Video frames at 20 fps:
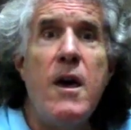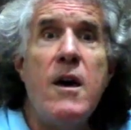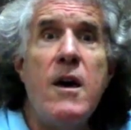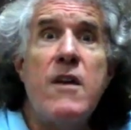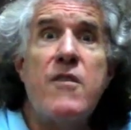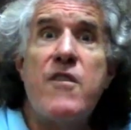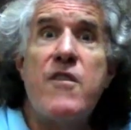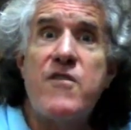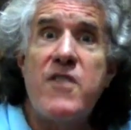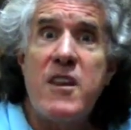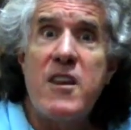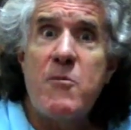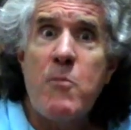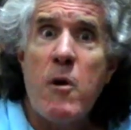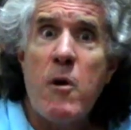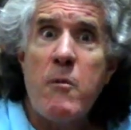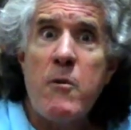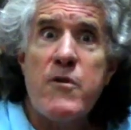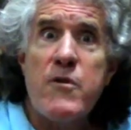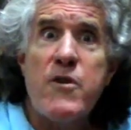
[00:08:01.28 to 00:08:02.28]
The State
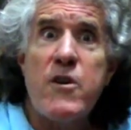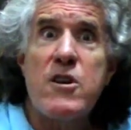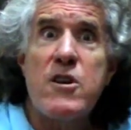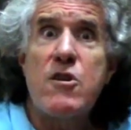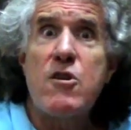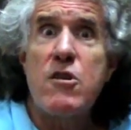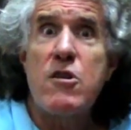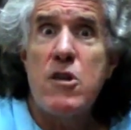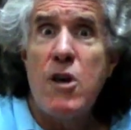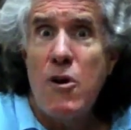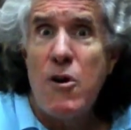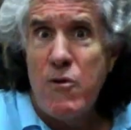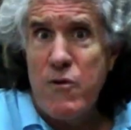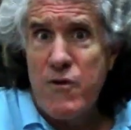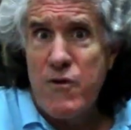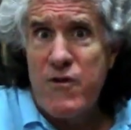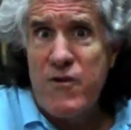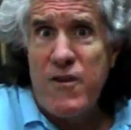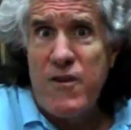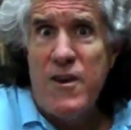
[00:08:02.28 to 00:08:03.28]
Department was going to
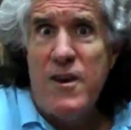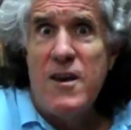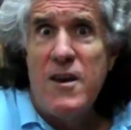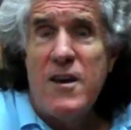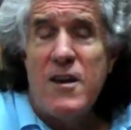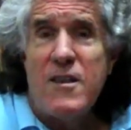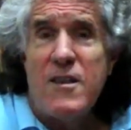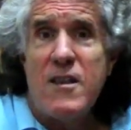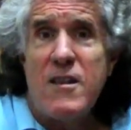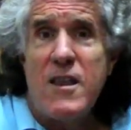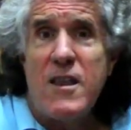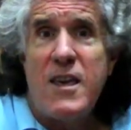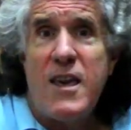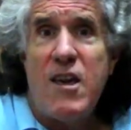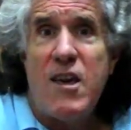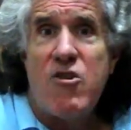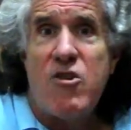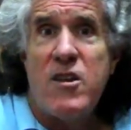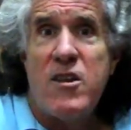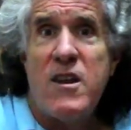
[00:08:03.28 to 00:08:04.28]
close the
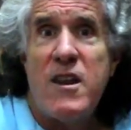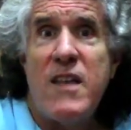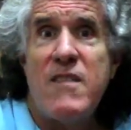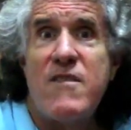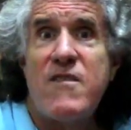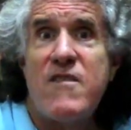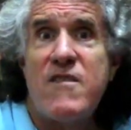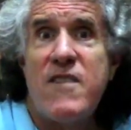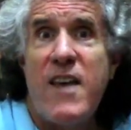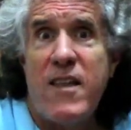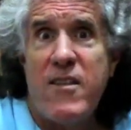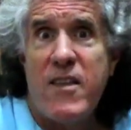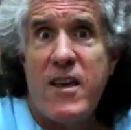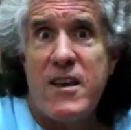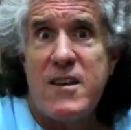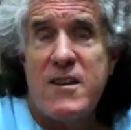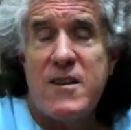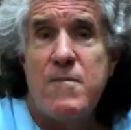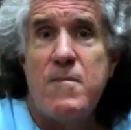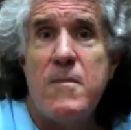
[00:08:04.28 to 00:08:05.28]
legation and sell
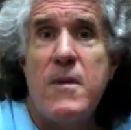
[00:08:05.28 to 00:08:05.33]
it.